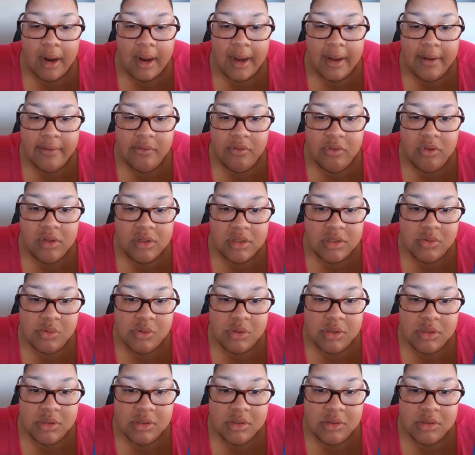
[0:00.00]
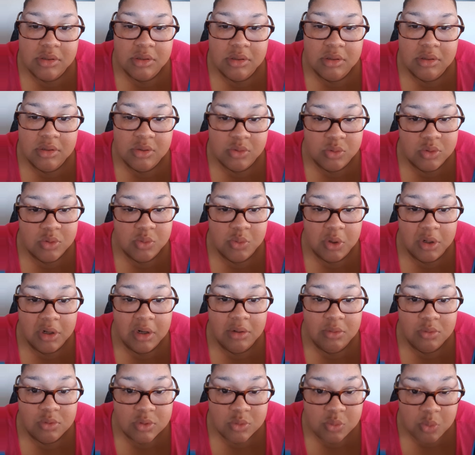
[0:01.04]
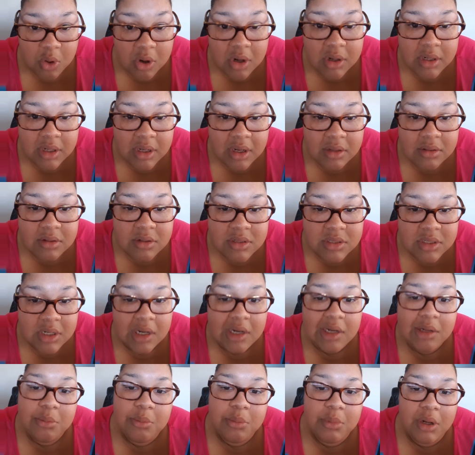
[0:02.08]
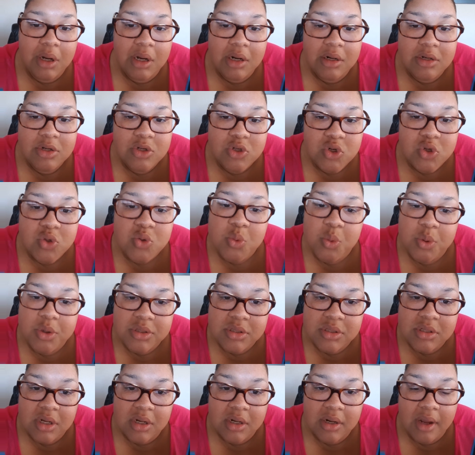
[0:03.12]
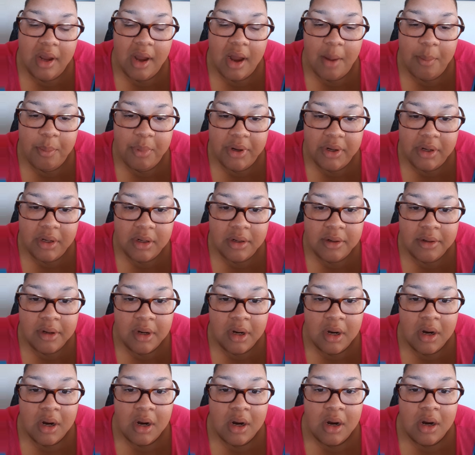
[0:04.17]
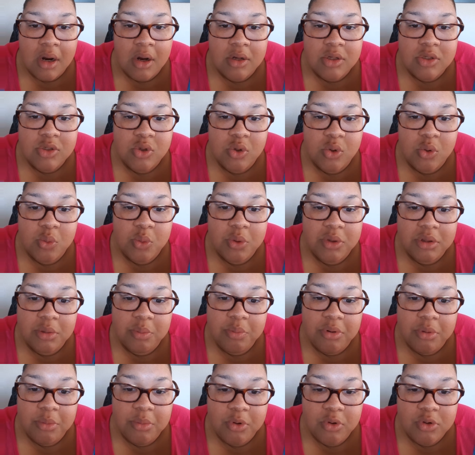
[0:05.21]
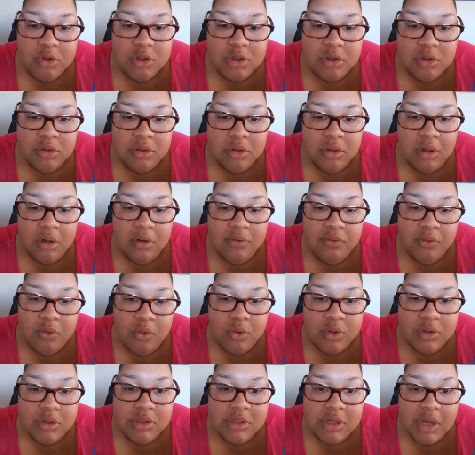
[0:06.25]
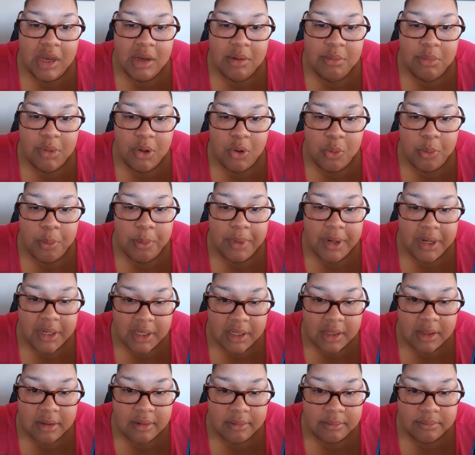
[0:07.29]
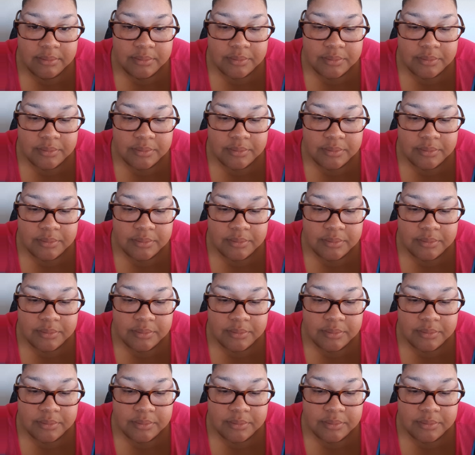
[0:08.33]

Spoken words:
And this was what I was wanting at the time, and it just was not happening. So with the promotion, of course, came more money,